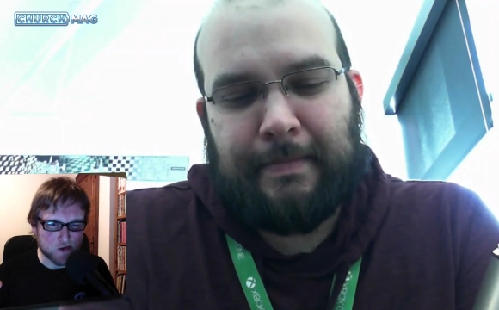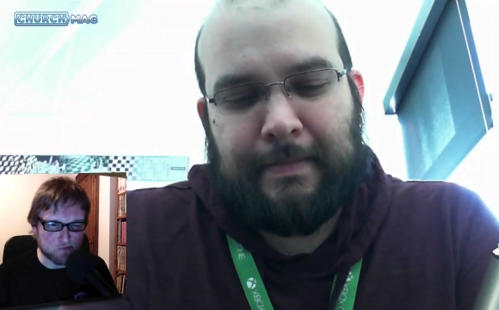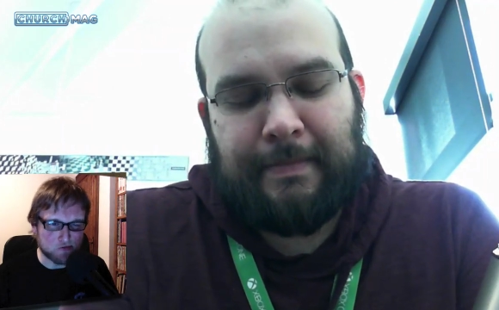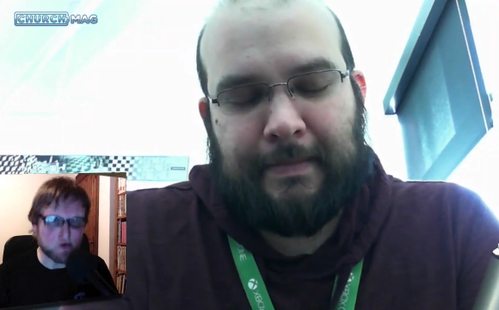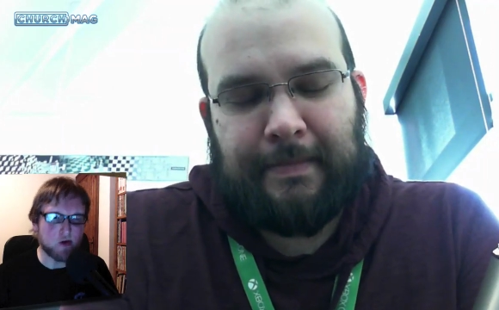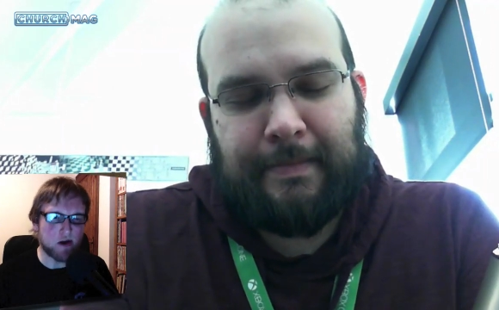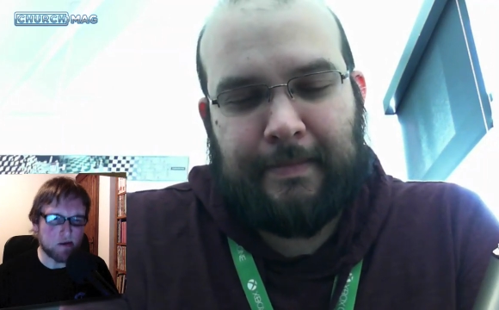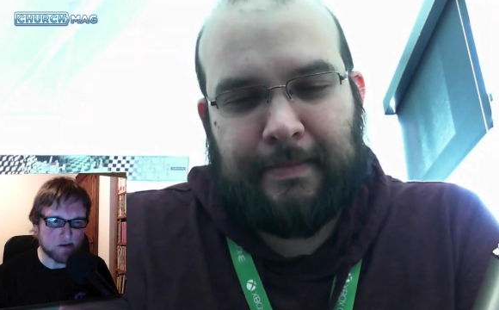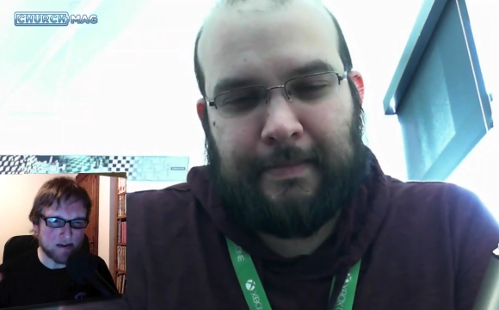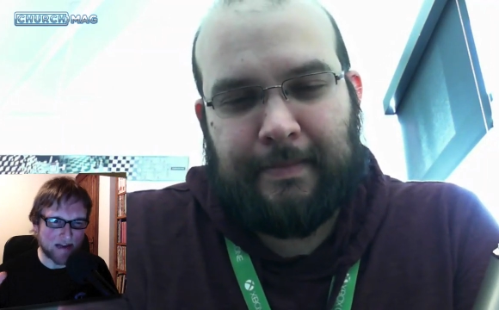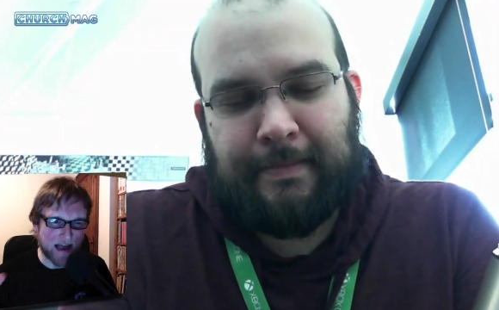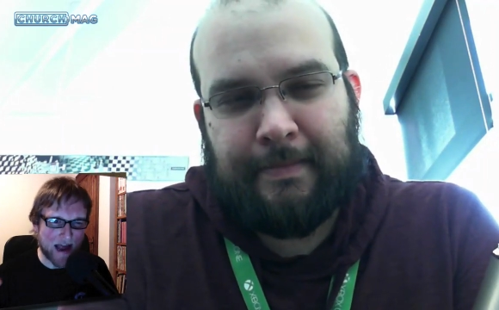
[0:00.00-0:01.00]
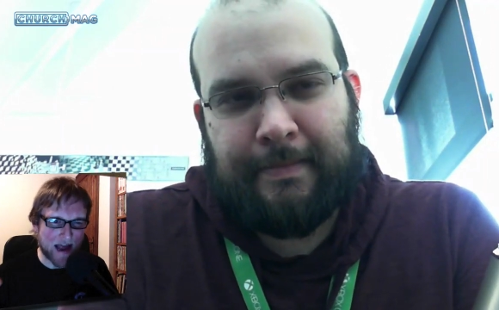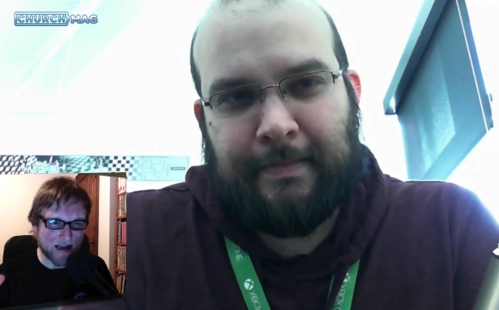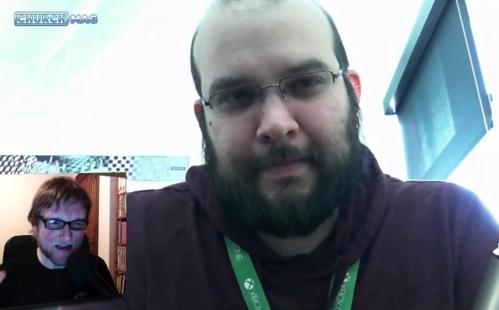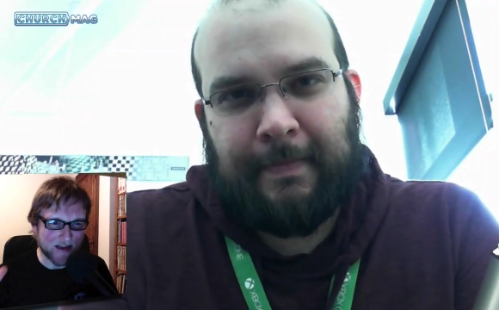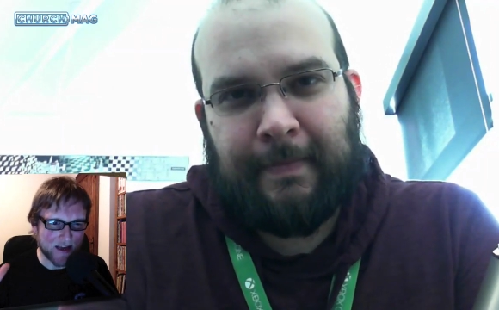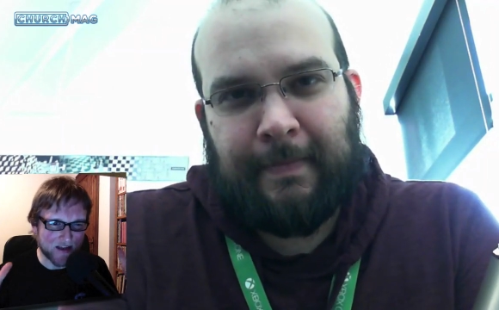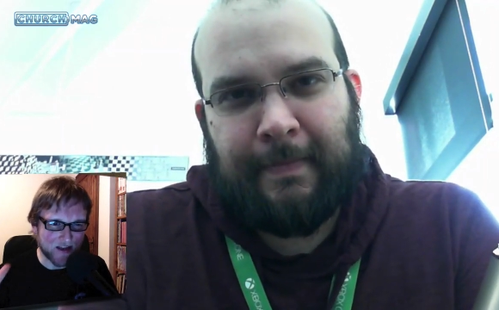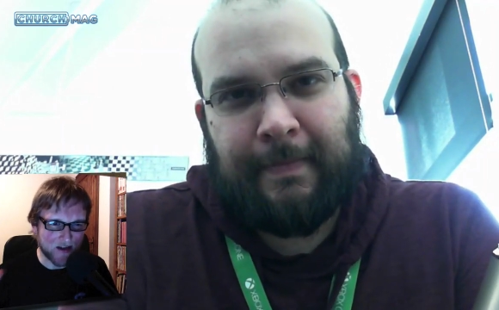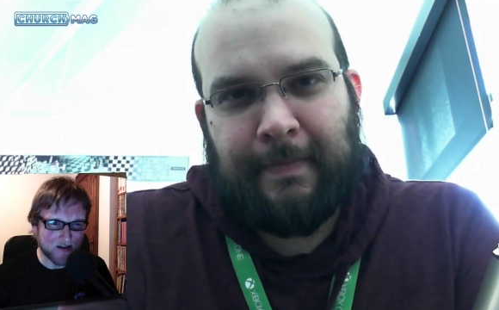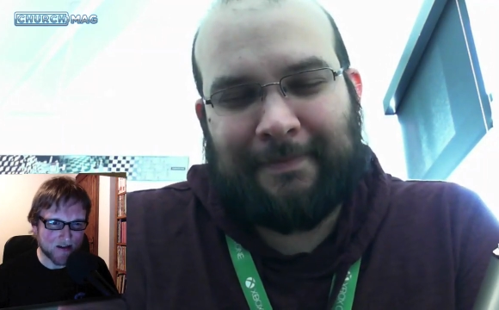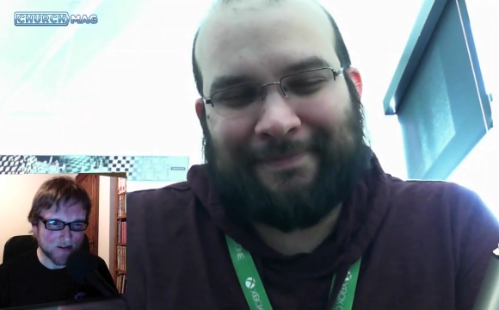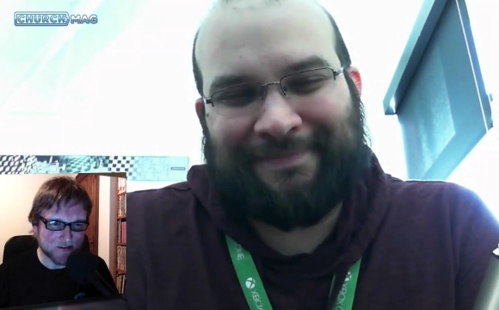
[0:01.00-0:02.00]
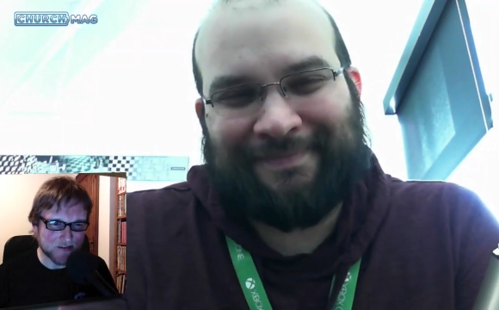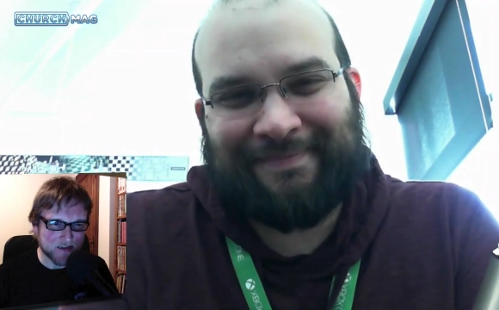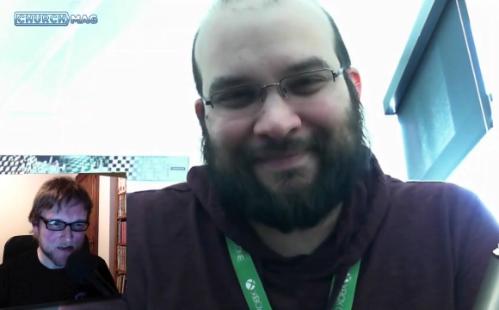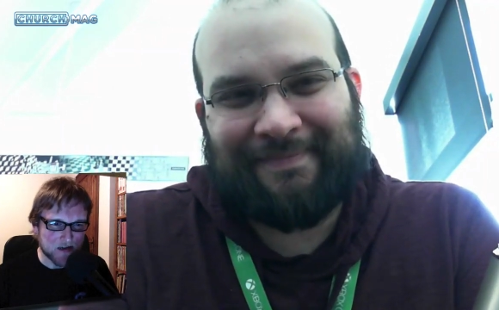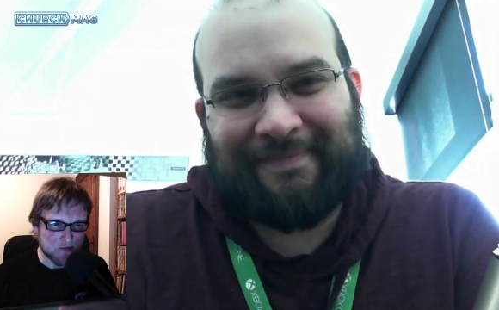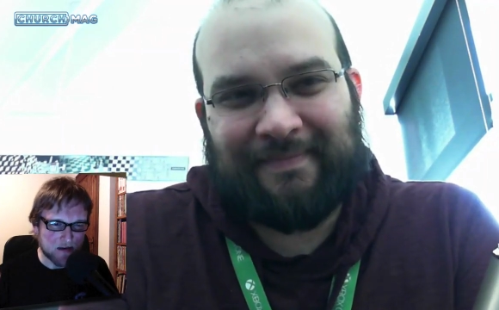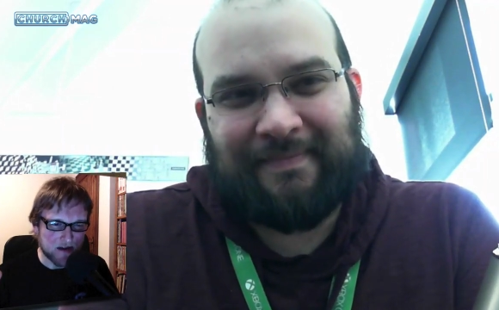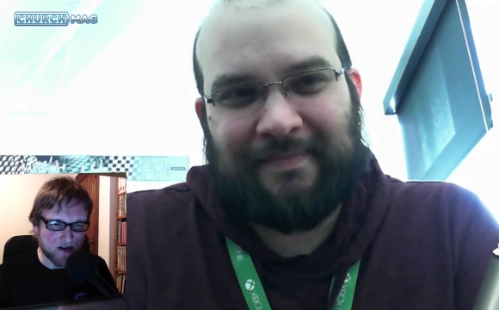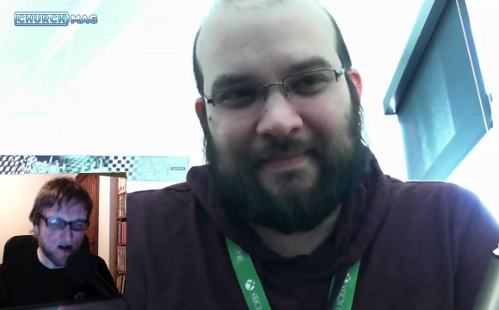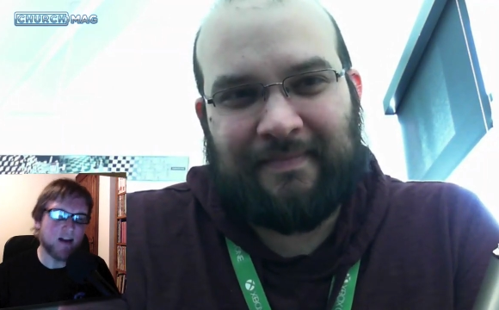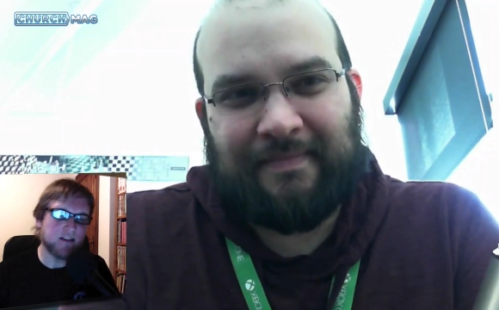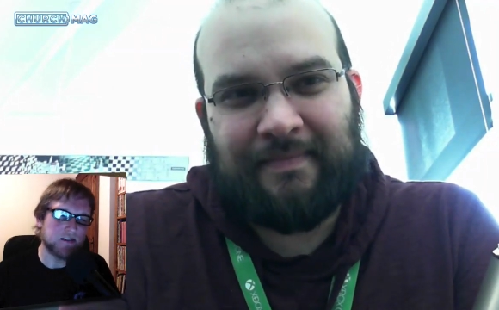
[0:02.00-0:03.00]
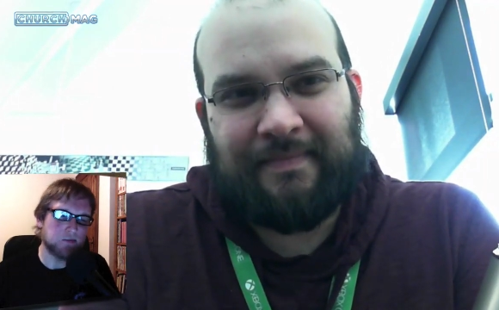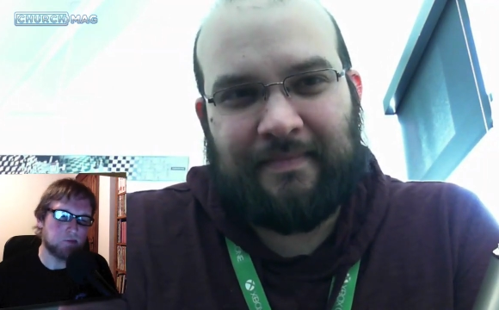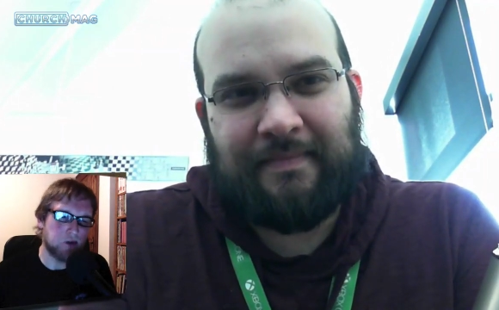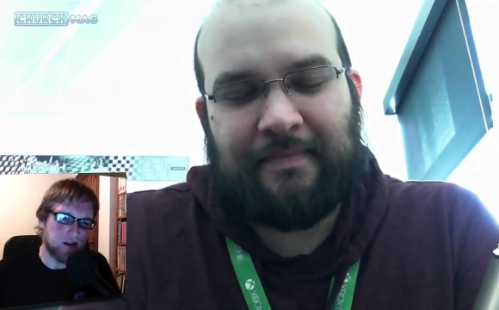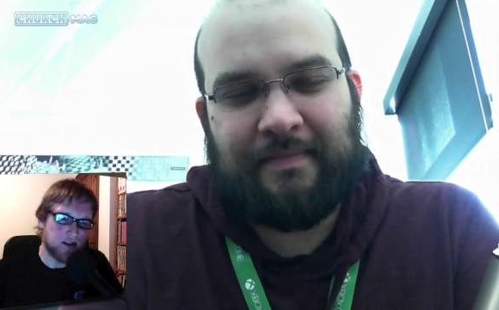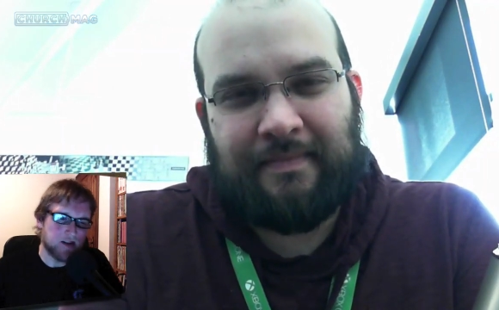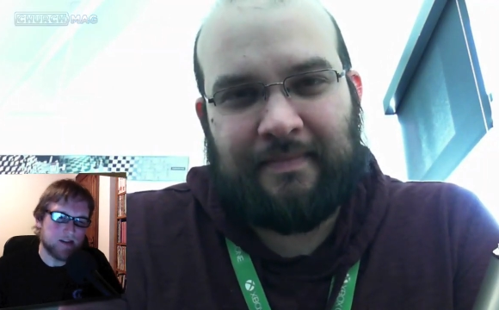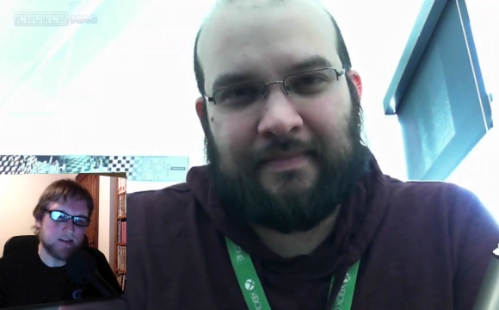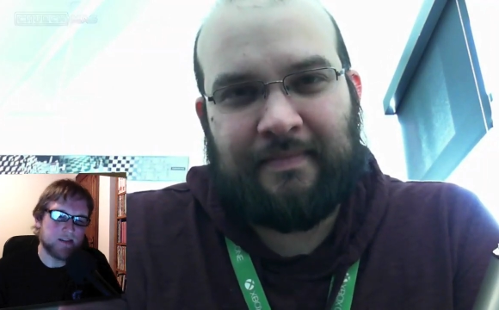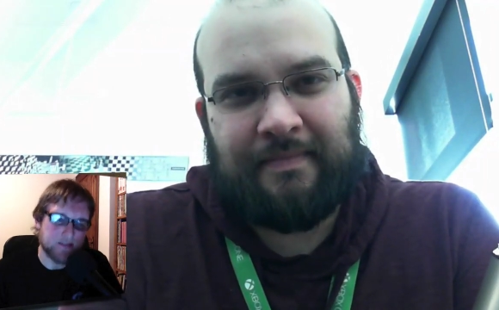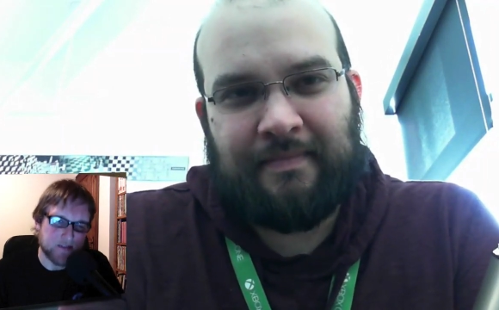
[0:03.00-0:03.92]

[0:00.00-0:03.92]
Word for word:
Speaker 1: programmer guy at Logos, making awesome products.